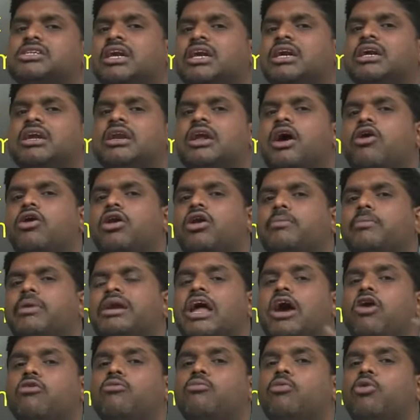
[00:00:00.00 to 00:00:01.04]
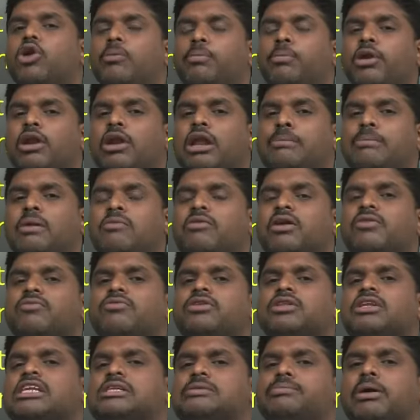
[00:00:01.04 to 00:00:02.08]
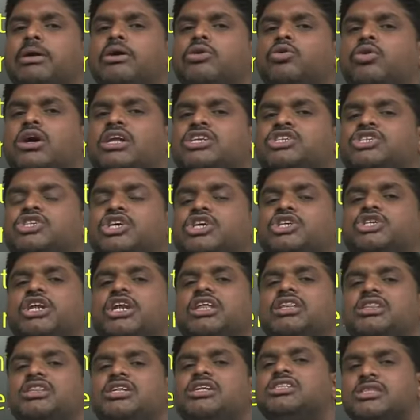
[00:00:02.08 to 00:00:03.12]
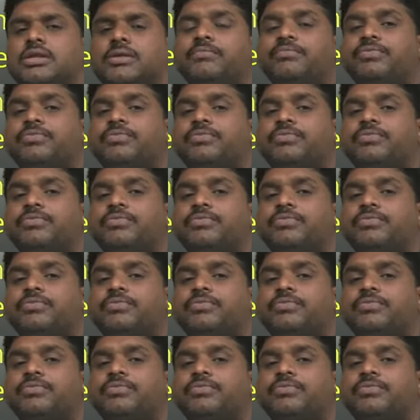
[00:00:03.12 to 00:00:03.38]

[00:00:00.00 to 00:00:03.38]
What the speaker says: Central government have monopoly power with respect to construction in this